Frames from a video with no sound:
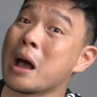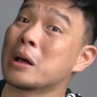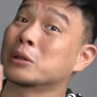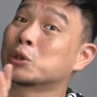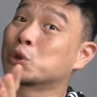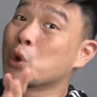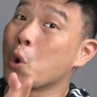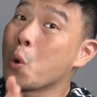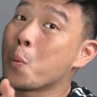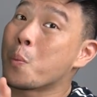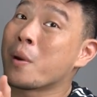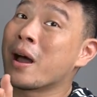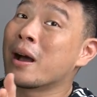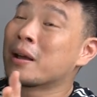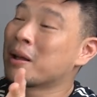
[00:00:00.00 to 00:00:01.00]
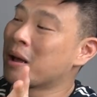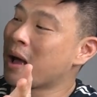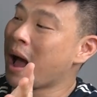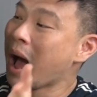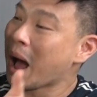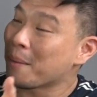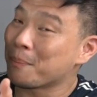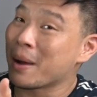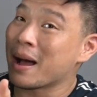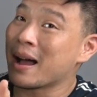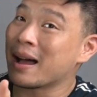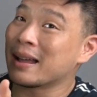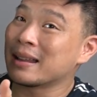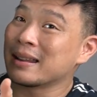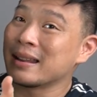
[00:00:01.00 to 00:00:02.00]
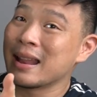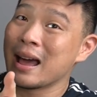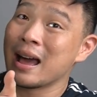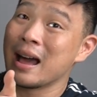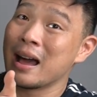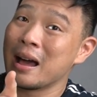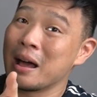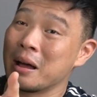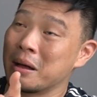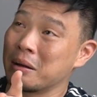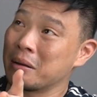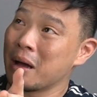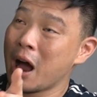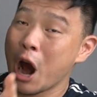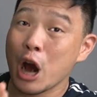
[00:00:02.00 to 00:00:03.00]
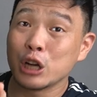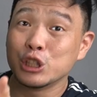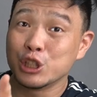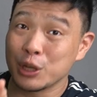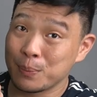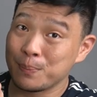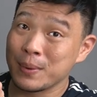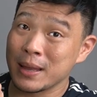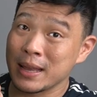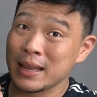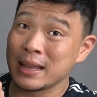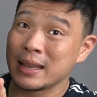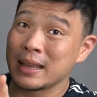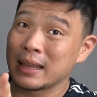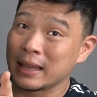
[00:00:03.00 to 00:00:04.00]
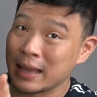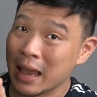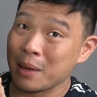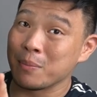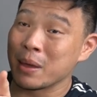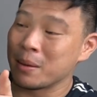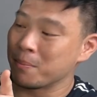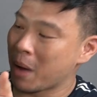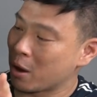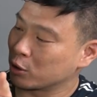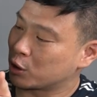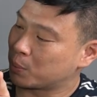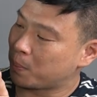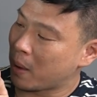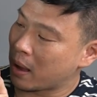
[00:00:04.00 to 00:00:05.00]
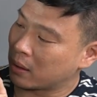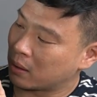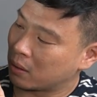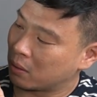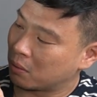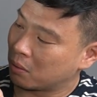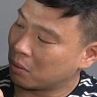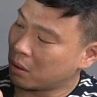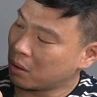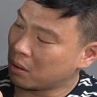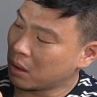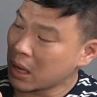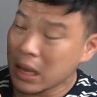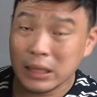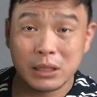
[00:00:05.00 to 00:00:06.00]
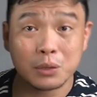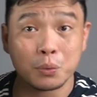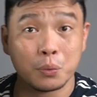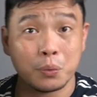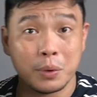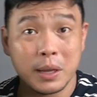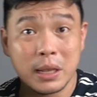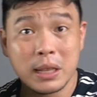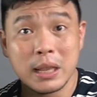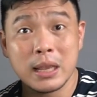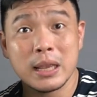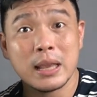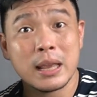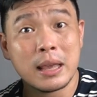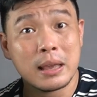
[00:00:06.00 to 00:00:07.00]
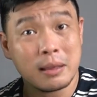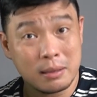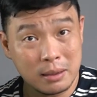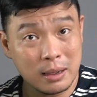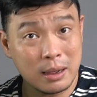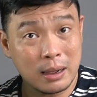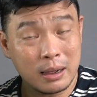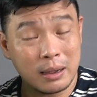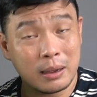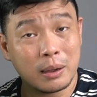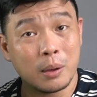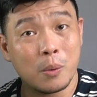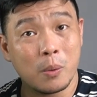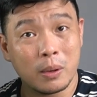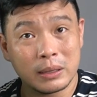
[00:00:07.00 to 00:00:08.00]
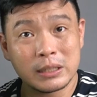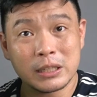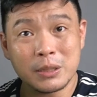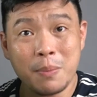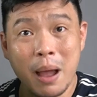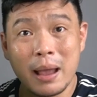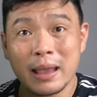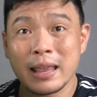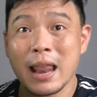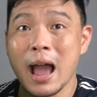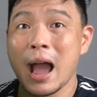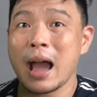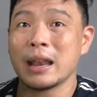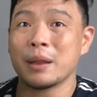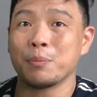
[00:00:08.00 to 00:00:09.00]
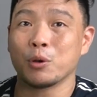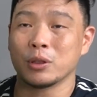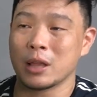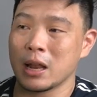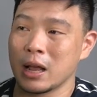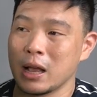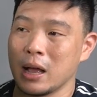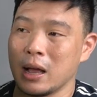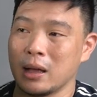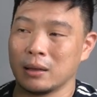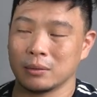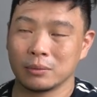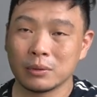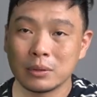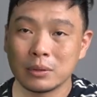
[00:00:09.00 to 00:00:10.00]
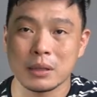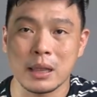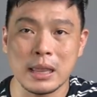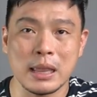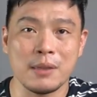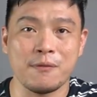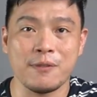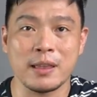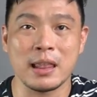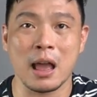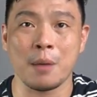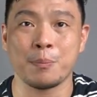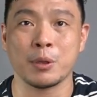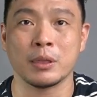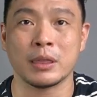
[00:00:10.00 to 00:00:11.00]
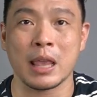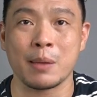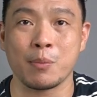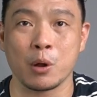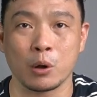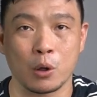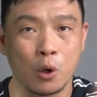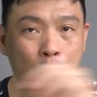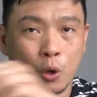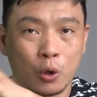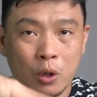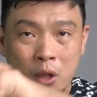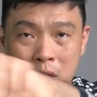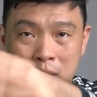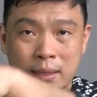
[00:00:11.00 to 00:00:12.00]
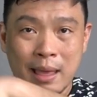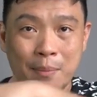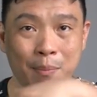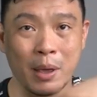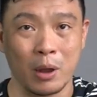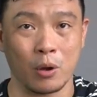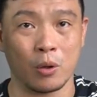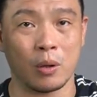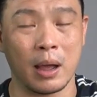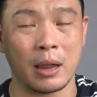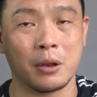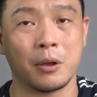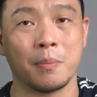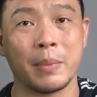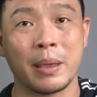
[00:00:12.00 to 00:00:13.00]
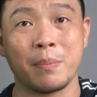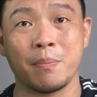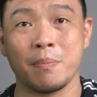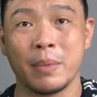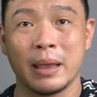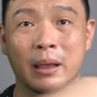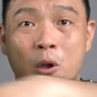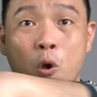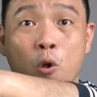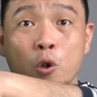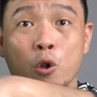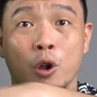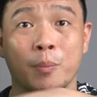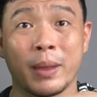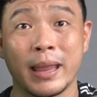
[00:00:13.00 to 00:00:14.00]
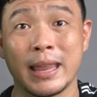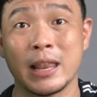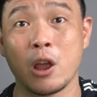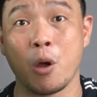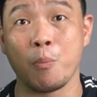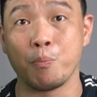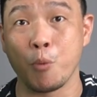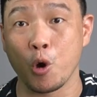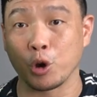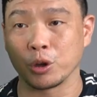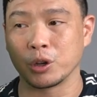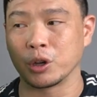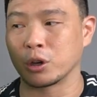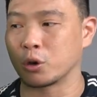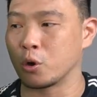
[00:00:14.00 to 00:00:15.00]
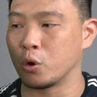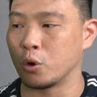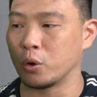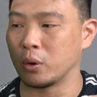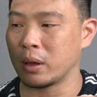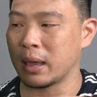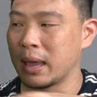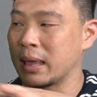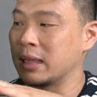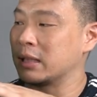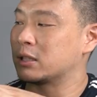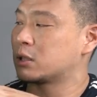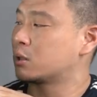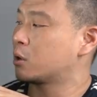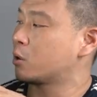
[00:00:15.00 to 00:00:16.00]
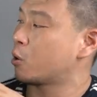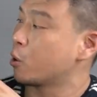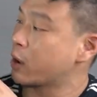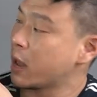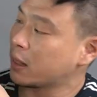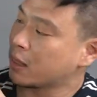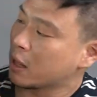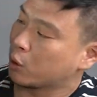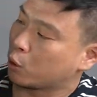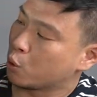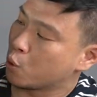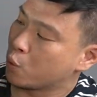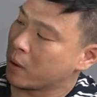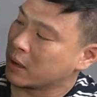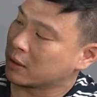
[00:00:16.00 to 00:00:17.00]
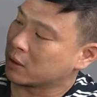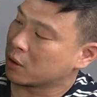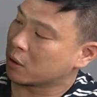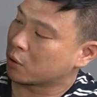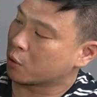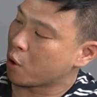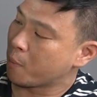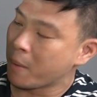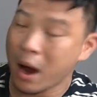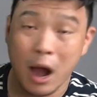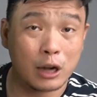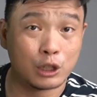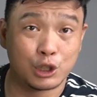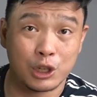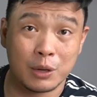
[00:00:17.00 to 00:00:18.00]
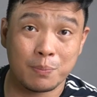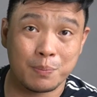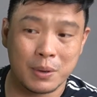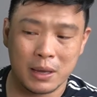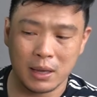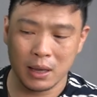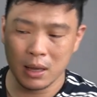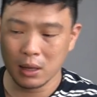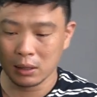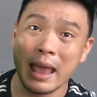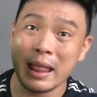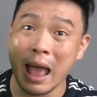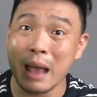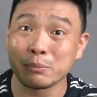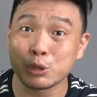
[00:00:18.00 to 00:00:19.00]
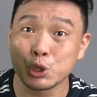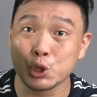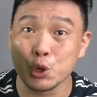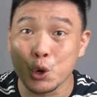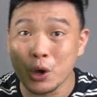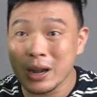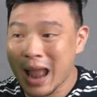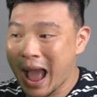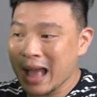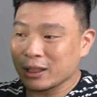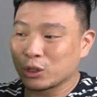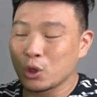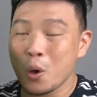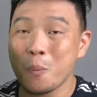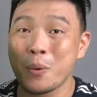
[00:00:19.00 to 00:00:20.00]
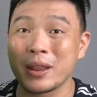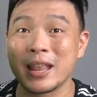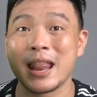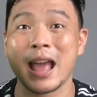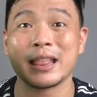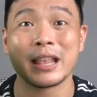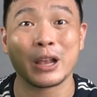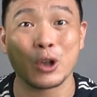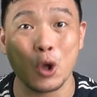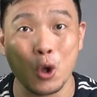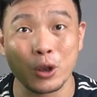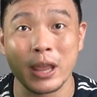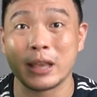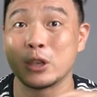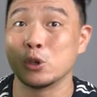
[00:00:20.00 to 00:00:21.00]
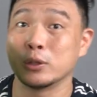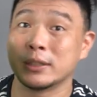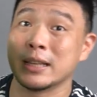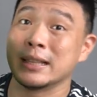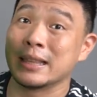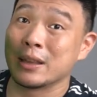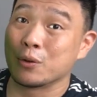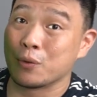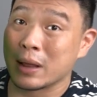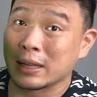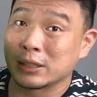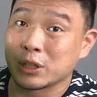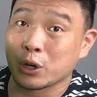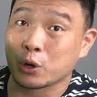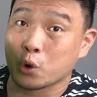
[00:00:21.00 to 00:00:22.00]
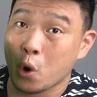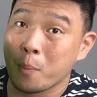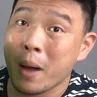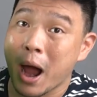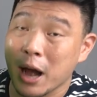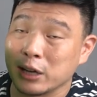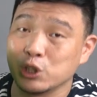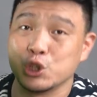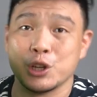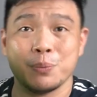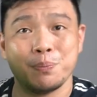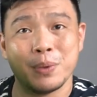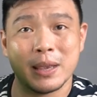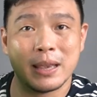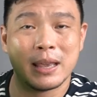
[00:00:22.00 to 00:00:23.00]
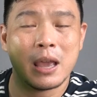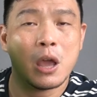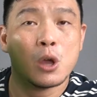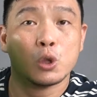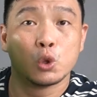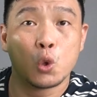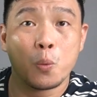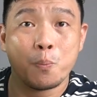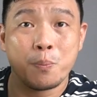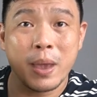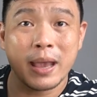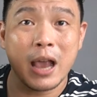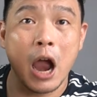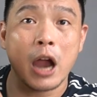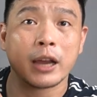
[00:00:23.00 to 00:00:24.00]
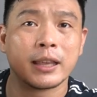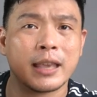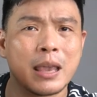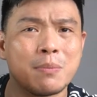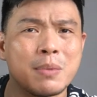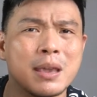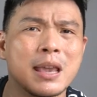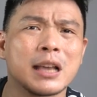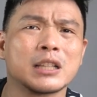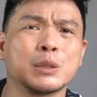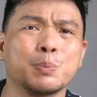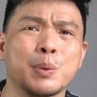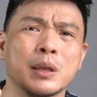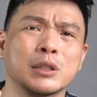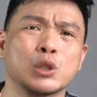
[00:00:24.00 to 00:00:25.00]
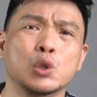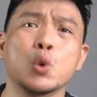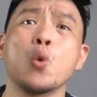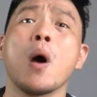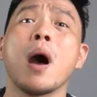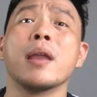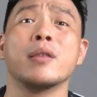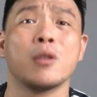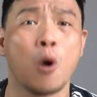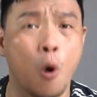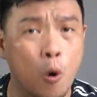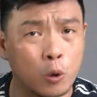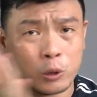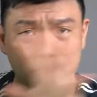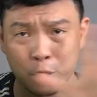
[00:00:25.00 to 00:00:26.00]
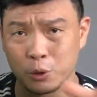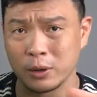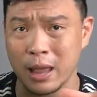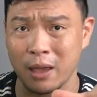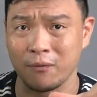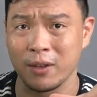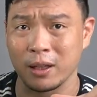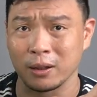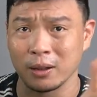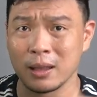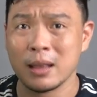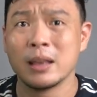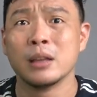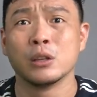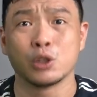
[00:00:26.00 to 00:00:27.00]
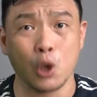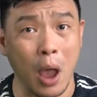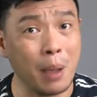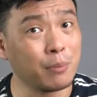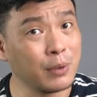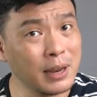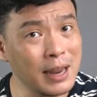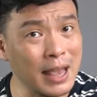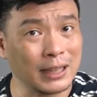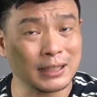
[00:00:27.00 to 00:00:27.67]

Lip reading: sobrang haba na RGB gaming mousepad, no? And it's really, isa sa mga hinahanap ko talaga, i-fill up yung table ko. Then merong ano, may color, may ilaw border ko. And it's connected through Razer Chroma RGB. And I'm sure lahat to pwede natin connect using the Razer Chroma RGB to make our gaming experience to a whole new level. So I'm really